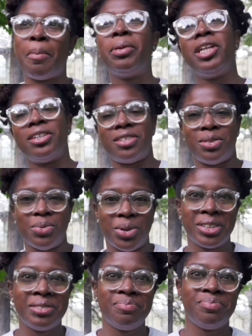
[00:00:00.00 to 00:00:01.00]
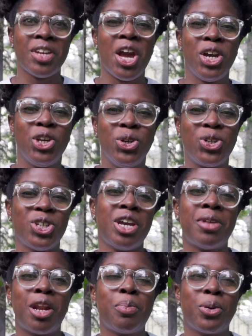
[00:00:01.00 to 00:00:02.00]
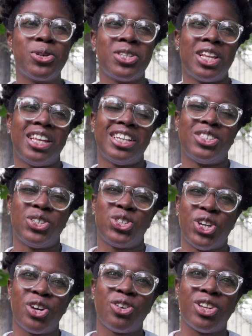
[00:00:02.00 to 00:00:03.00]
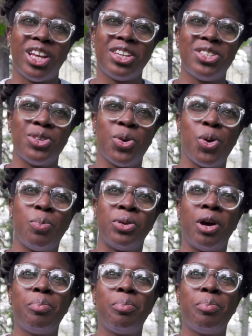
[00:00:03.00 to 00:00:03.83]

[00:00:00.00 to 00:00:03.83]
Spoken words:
a pleasant one. Usually I'm not a person that likes to share or likes to open